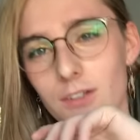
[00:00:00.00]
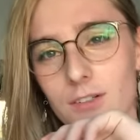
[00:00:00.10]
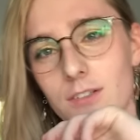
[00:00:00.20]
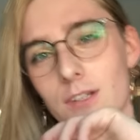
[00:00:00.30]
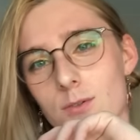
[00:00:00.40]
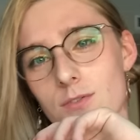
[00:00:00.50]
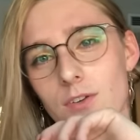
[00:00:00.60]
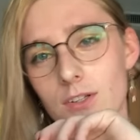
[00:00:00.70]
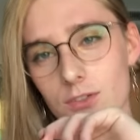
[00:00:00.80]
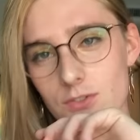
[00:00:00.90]

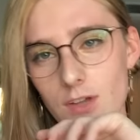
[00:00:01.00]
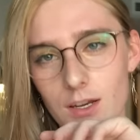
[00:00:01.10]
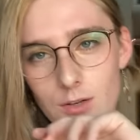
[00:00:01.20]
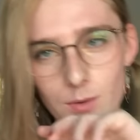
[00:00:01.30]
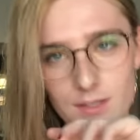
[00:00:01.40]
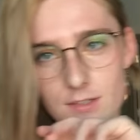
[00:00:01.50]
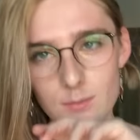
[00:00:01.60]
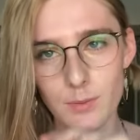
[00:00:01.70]
little side quest,